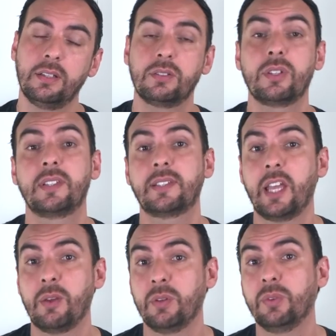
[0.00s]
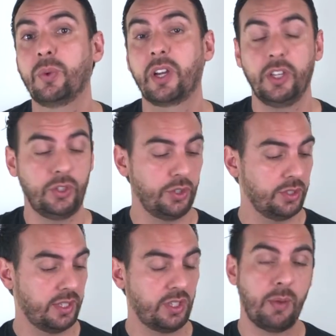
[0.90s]
So it's the same. We're going to
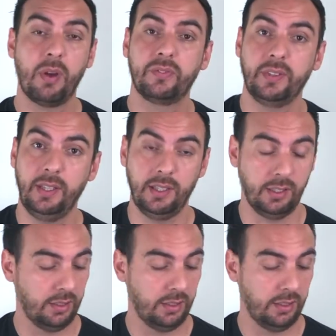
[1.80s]
use the shape of E.